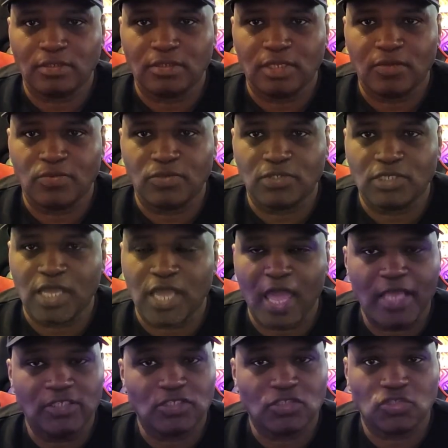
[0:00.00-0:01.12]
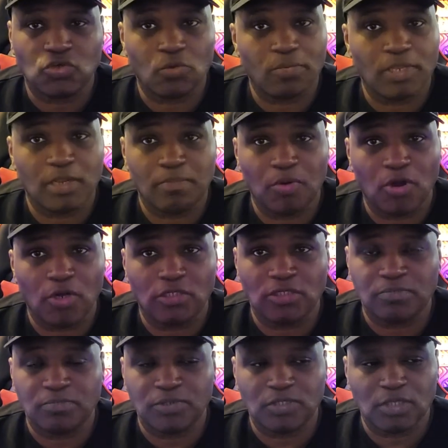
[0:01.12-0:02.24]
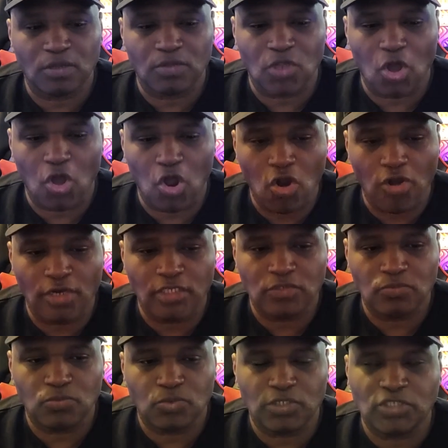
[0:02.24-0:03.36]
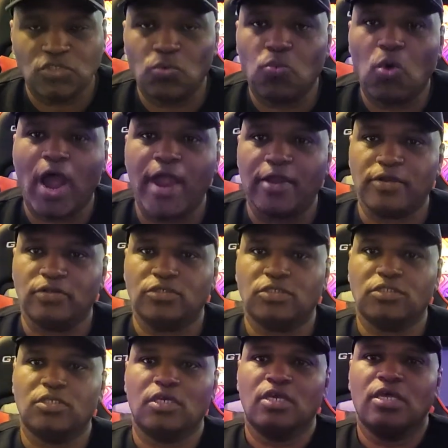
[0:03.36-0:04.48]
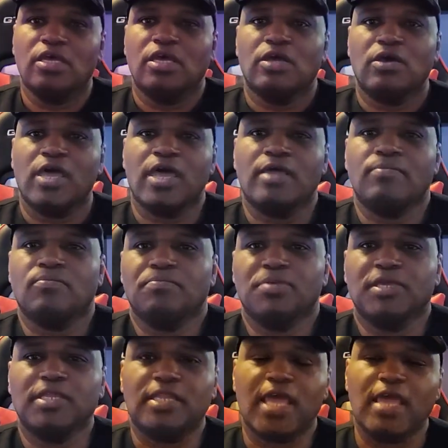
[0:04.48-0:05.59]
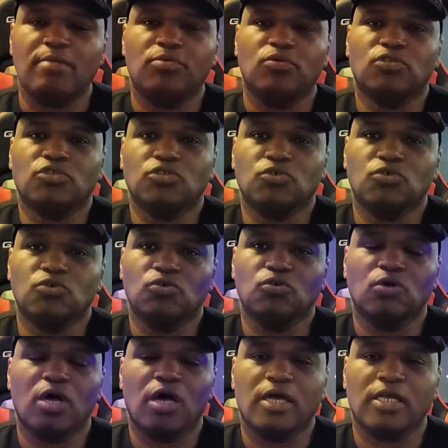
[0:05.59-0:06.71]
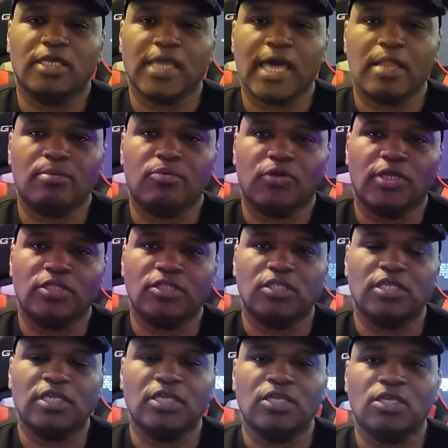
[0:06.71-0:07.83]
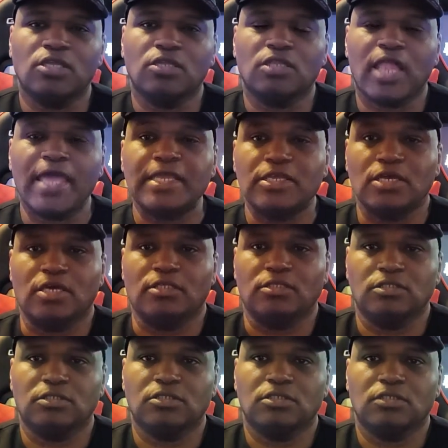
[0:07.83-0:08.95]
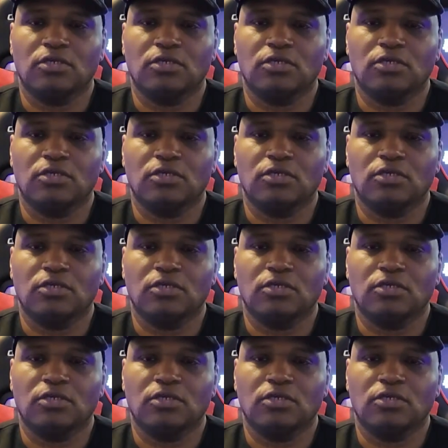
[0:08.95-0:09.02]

It was it had so many parts, but the, the hardest was the wires and being able to uh, calibrate the light guns.